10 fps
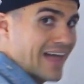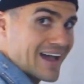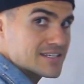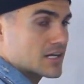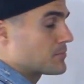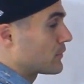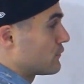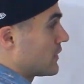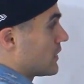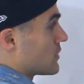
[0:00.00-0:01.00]
last couple
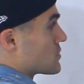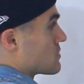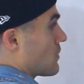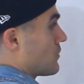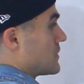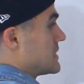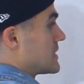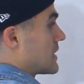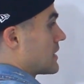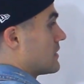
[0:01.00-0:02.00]
of videos, what we
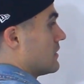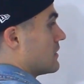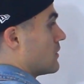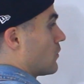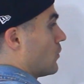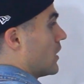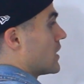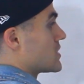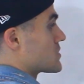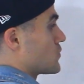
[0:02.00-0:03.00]
did
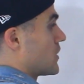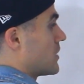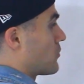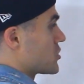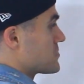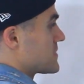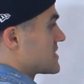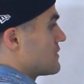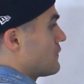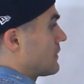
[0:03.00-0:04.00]
was we more
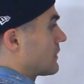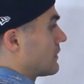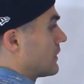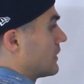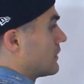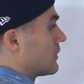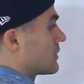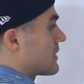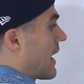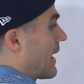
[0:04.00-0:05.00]
specifically
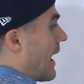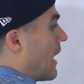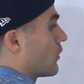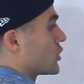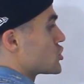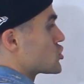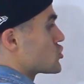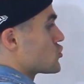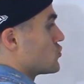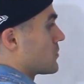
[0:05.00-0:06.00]
looked at how
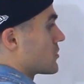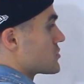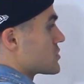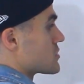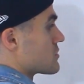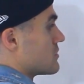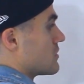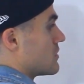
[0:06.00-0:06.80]
consumers